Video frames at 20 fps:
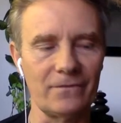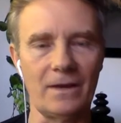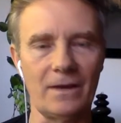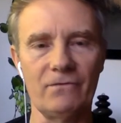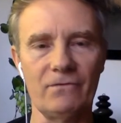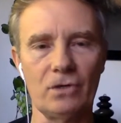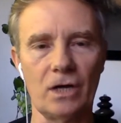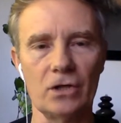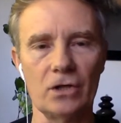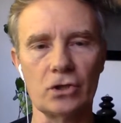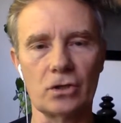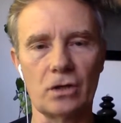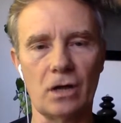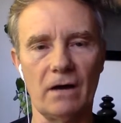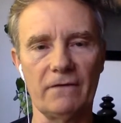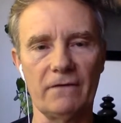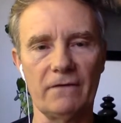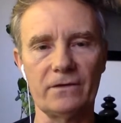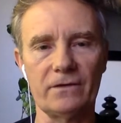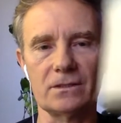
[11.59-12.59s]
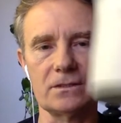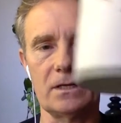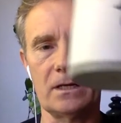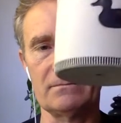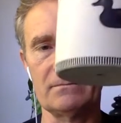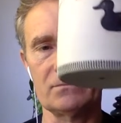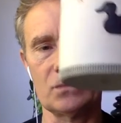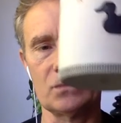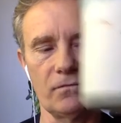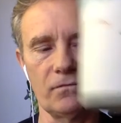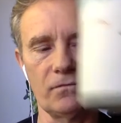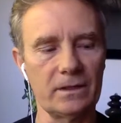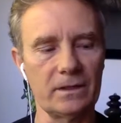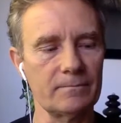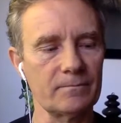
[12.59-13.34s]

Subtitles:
Have you got your coffee today, hopefully?